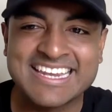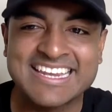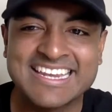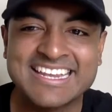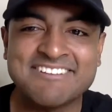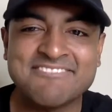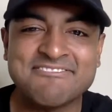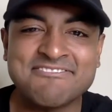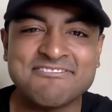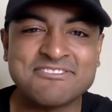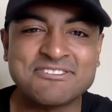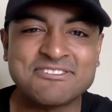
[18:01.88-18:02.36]

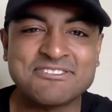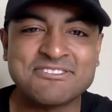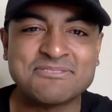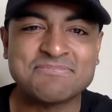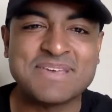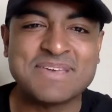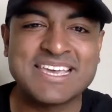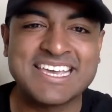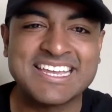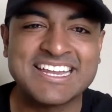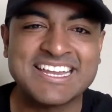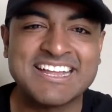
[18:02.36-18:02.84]
of
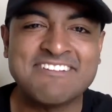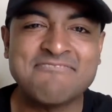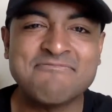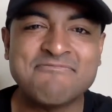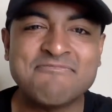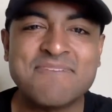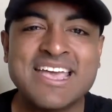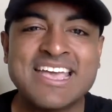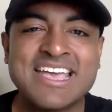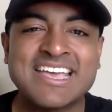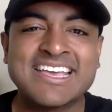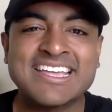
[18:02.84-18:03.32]
speaking of
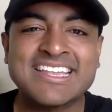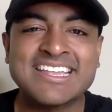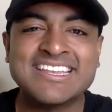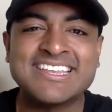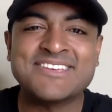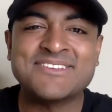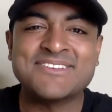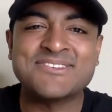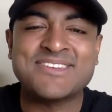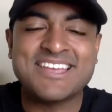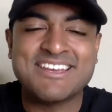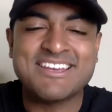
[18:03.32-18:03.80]
making
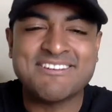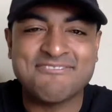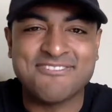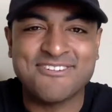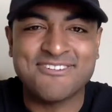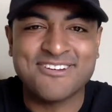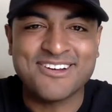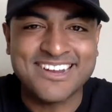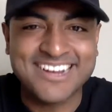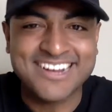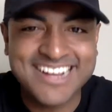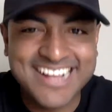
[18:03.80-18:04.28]
you
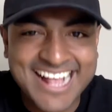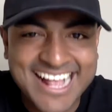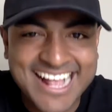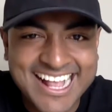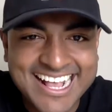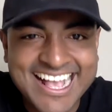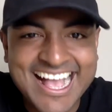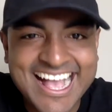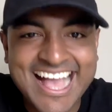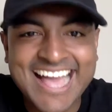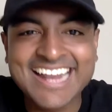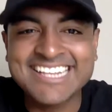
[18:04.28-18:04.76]
different, I
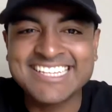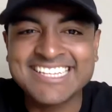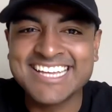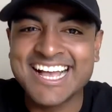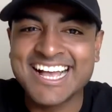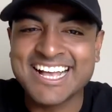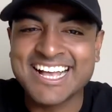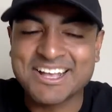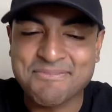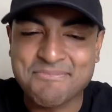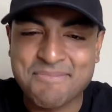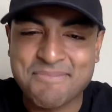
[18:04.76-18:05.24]
got to
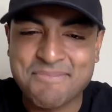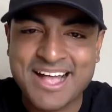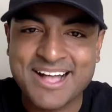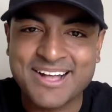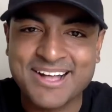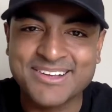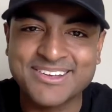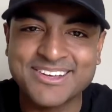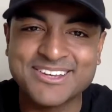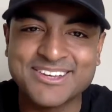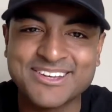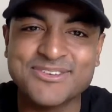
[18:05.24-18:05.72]
talk
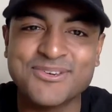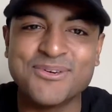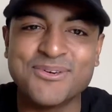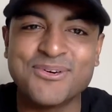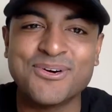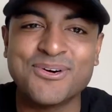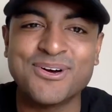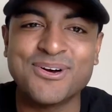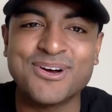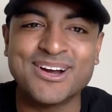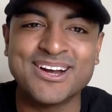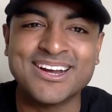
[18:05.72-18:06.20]
about
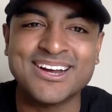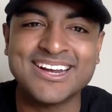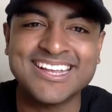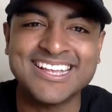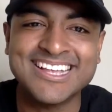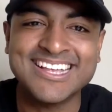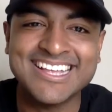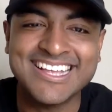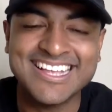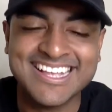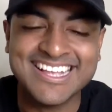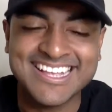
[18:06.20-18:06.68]
your
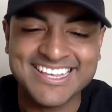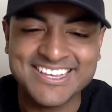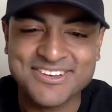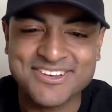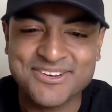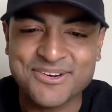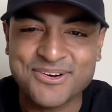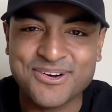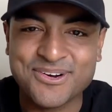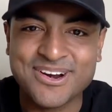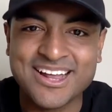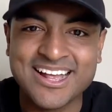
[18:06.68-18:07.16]

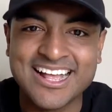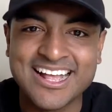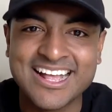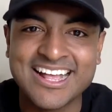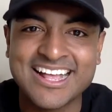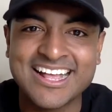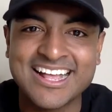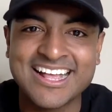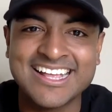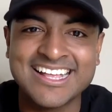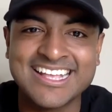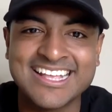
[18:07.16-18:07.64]
your
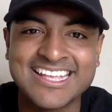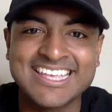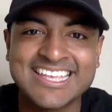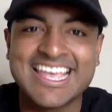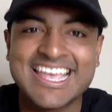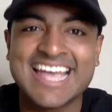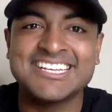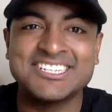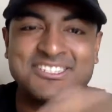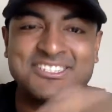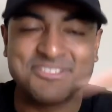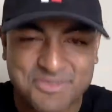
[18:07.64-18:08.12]
uh,
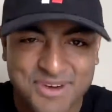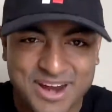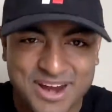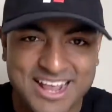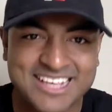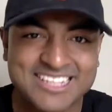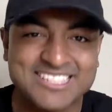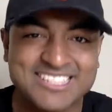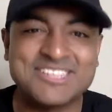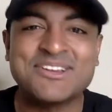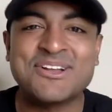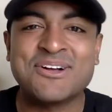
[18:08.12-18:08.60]

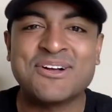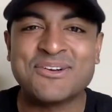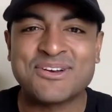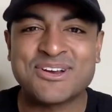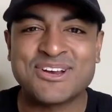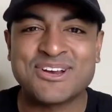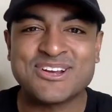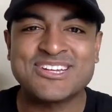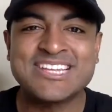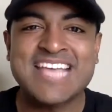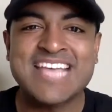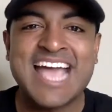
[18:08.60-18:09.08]
catchphrase, you know,
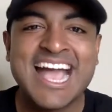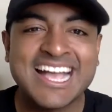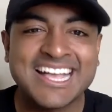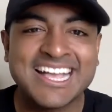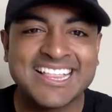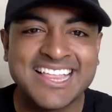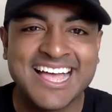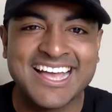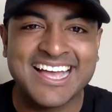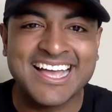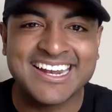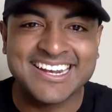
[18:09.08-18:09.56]
your
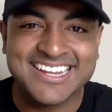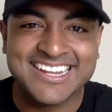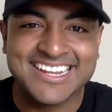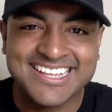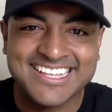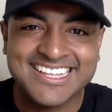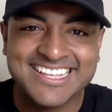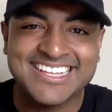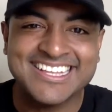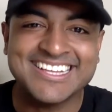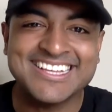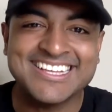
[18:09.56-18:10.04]
tagline.
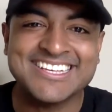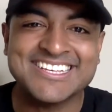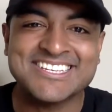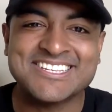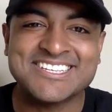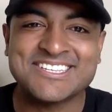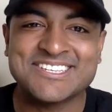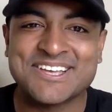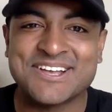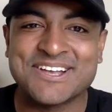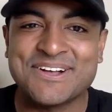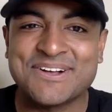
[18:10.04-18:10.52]

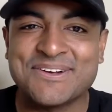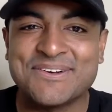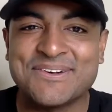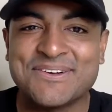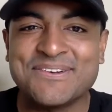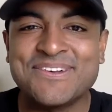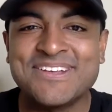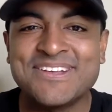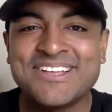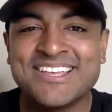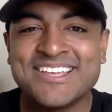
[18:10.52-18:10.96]
So